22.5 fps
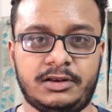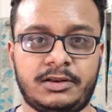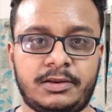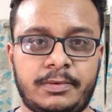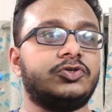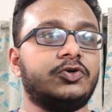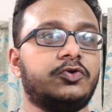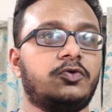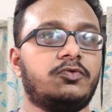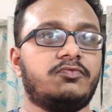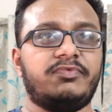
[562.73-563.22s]

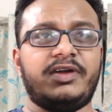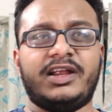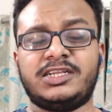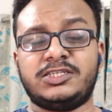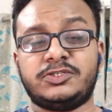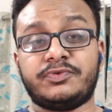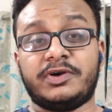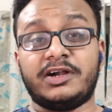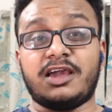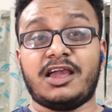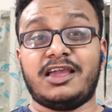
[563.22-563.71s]
So
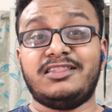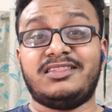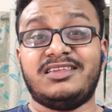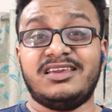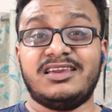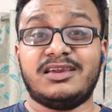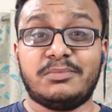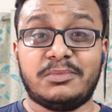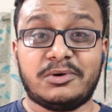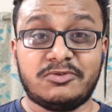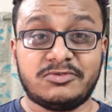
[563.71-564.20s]
that's what I
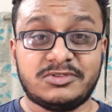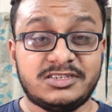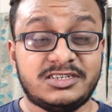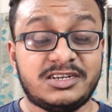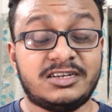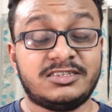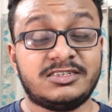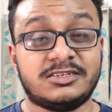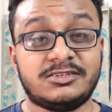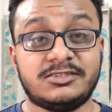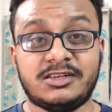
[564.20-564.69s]
think about this
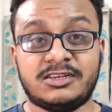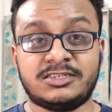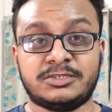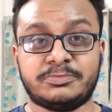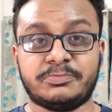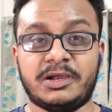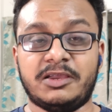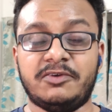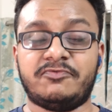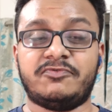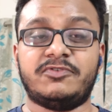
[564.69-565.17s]
headset. That's
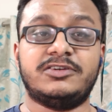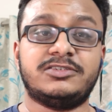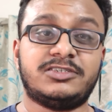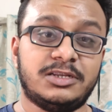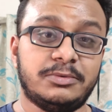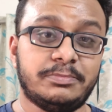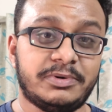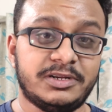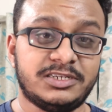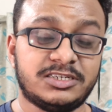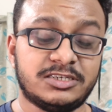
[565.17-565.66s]
my first
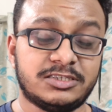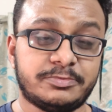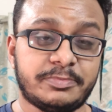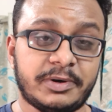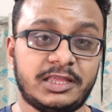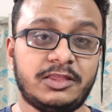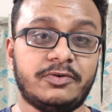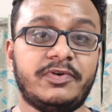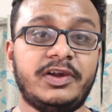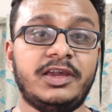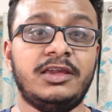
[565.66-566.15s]
impressions, by
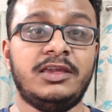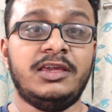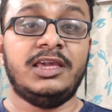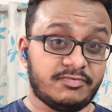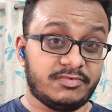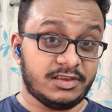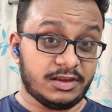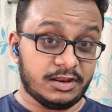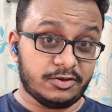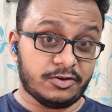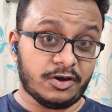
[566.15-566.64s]
the way.
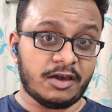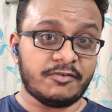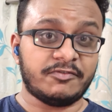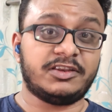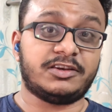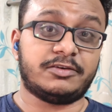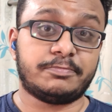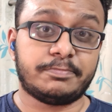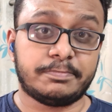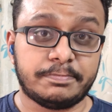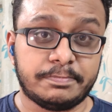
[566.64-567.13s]
There you have
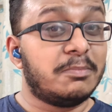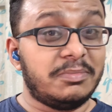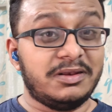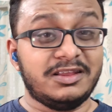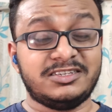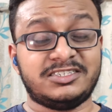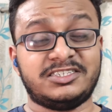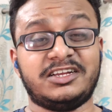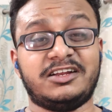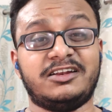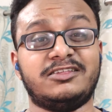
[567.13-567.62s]
it.
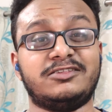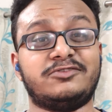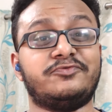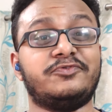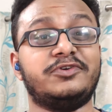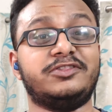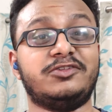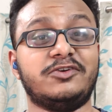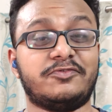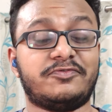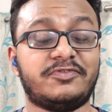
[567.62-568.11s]
Please share it
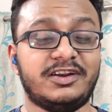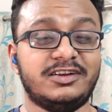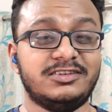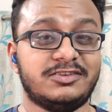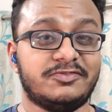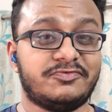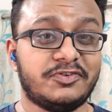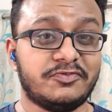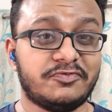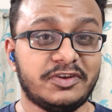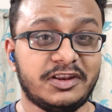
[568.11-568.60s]
with your friends
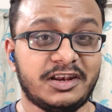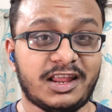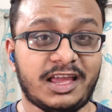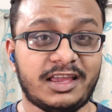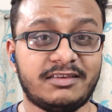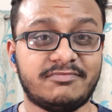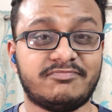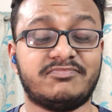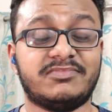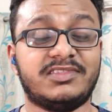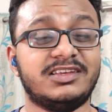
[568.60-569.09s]
if you feel
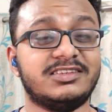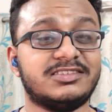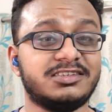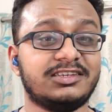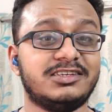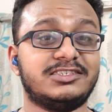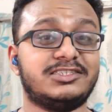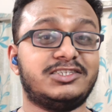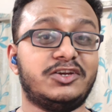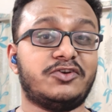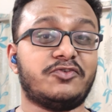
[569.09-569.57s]
like. This
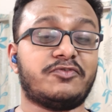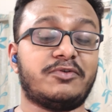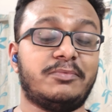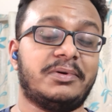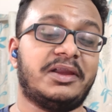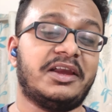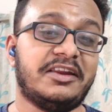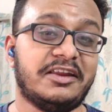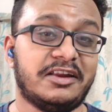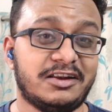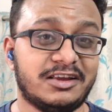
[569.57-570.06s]
is Tito from
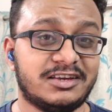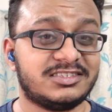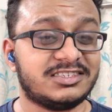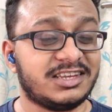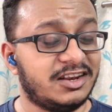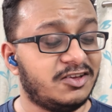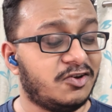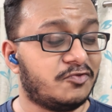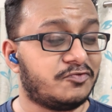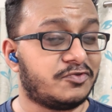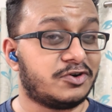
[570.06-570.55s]
KDN Tech
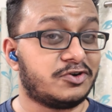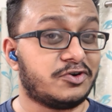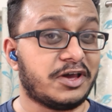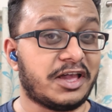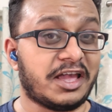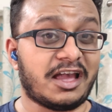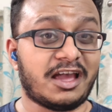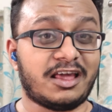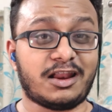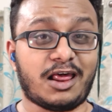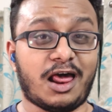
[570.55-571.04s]
signing off for
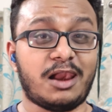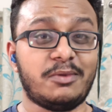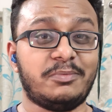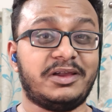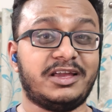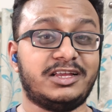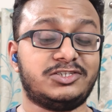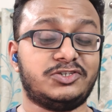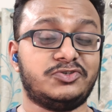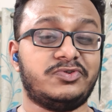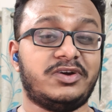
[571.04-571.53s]
today, and I'll be
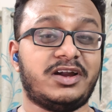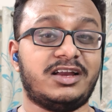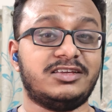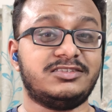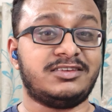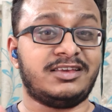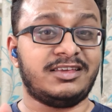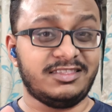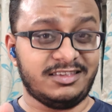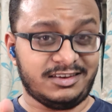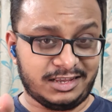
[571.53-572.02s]
catching you
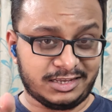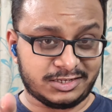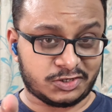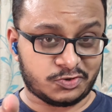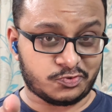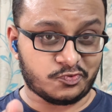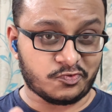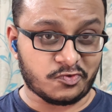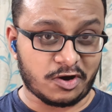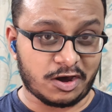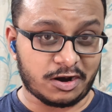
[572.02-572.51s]
guys in the
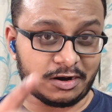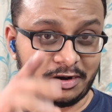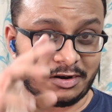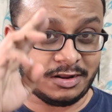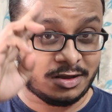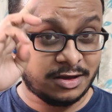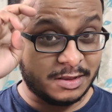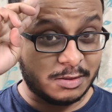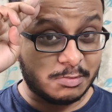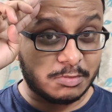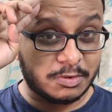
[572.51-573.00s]
next one.
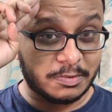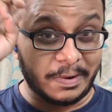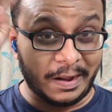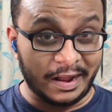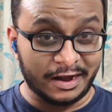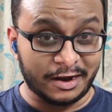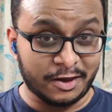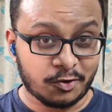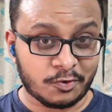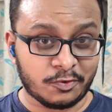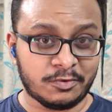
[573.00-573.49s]
Bye bye
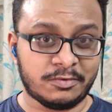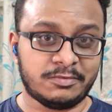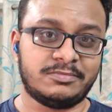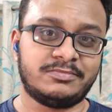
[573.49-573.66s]
now.